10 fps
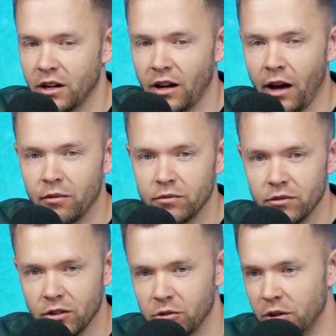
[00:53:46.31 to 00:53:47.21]
I
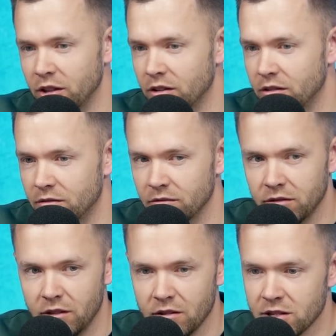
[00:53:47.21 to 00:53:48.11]
already
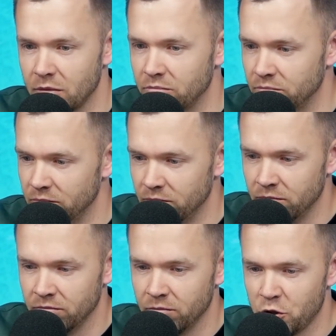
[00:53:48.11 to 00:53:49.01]
did some
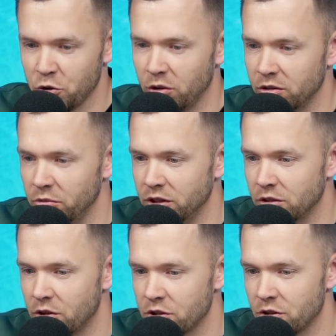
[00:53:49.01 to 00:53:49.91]
short
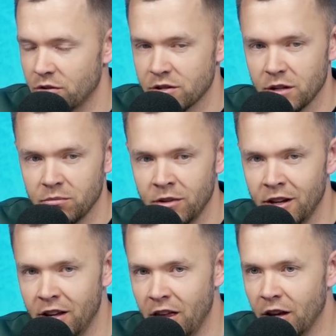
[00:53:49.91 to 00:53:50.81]
research on some
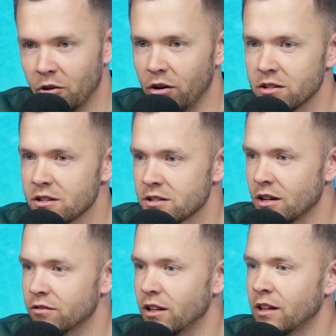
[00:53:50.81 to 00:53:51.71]
crazy
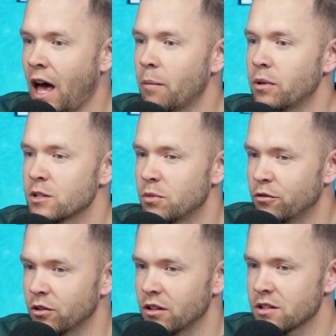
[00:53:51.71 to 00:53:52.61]
stuff that happens
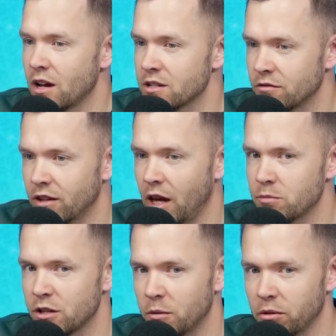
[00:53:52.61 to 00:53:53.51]
before the decisive
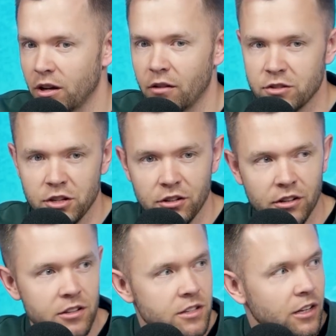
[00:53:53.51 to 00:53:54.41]
games in the playoff
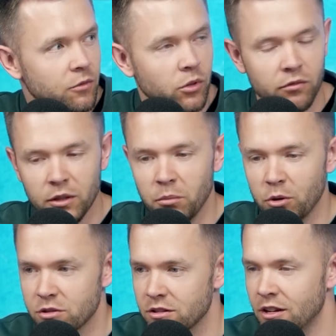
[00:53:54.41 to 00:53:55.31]
series, and one of the
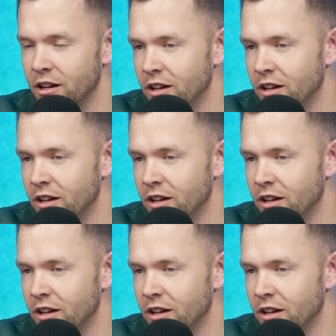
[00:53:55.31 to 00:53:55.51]
most